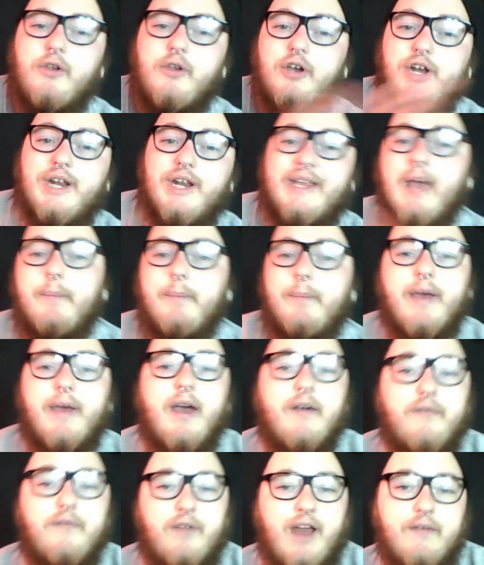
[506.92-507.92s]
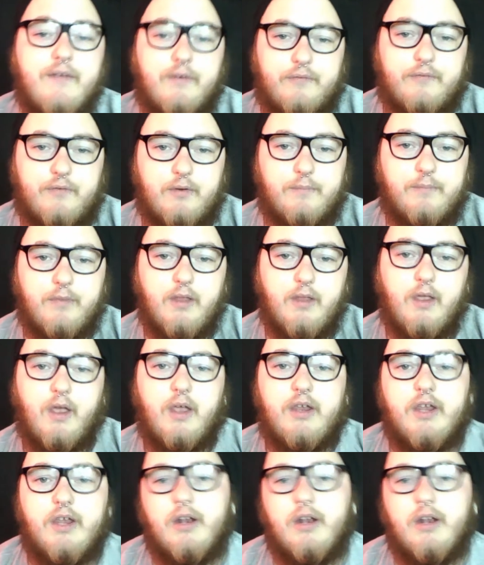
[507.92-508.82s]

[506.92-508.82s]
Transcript: on it, that you're going to get better flavour from.